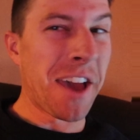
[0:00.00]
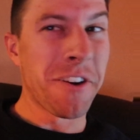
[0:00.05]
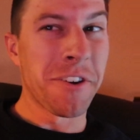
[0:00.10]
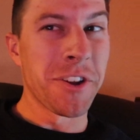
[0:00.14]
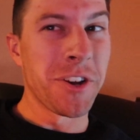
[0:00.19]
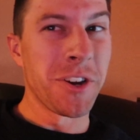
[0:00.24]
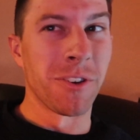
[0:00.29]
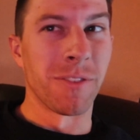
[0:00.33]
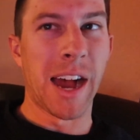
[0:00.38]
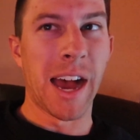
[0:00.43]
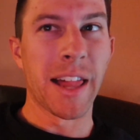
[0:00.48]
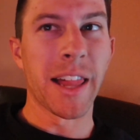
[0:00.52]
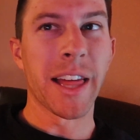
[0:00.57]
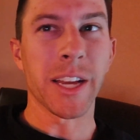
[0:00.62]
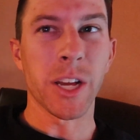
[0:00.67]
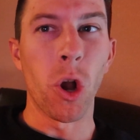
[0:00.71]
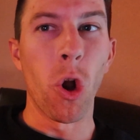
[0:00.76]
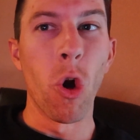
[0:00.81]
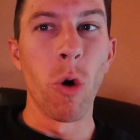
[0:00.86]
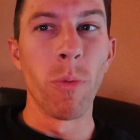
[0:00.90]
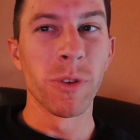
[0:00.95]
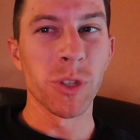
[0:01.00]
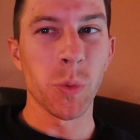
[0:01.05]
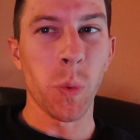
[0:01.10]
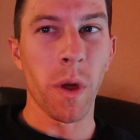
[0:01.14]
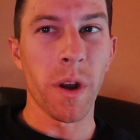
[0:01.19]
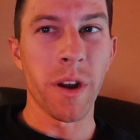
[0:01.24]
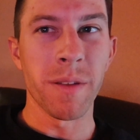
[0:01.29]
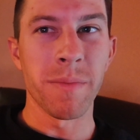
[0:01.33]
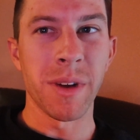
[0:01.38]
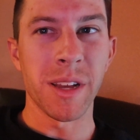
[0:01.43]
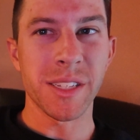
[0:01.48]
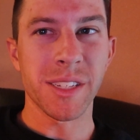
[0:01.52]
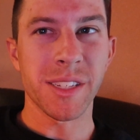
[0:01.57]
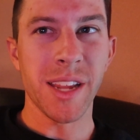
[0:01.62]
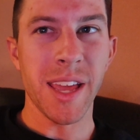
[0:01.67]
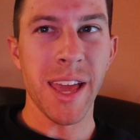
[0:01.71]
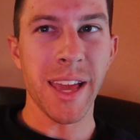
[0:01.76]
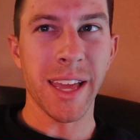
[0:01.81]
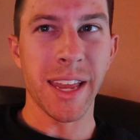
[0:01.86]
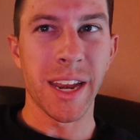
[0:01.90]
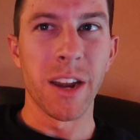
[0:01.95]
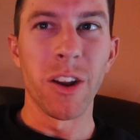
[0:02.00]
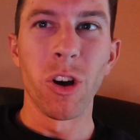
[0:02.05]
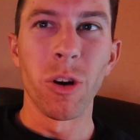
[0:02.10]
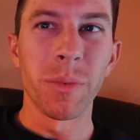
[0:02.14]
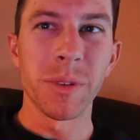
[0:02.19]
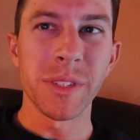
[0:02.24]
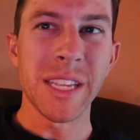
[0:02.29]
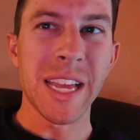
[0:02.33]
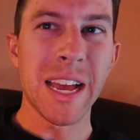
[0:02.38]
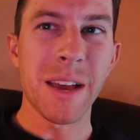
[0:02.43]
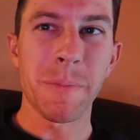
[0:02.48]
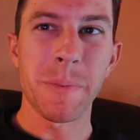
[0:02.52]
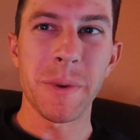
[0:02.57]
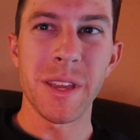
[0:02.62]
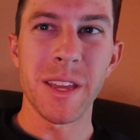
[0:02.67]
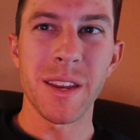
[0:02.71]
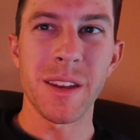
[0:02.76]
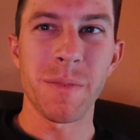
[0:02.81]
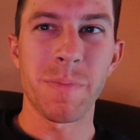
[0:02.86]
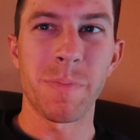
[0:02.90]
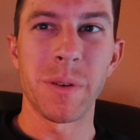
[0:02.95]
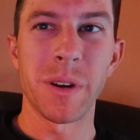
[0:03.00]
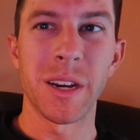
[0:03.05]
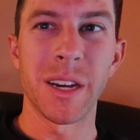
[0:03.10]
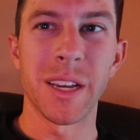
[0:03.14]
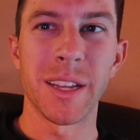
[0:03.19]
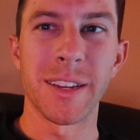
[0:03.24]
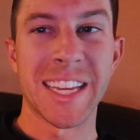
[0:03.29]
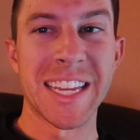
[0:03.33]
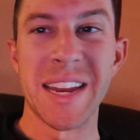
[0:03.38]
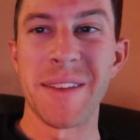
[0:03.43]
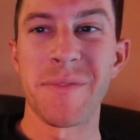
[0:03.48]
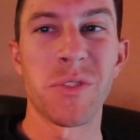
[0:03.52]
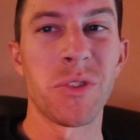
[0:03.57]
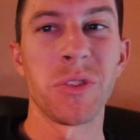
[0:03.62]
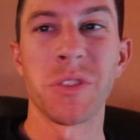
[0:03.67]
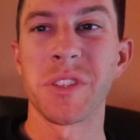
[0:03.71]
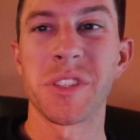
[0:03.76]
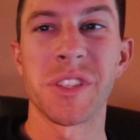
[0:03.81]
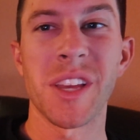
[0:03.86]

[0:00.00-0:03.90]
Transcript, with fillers: I don't know. I like almost wanted a Mustang and it almost happened, but can never really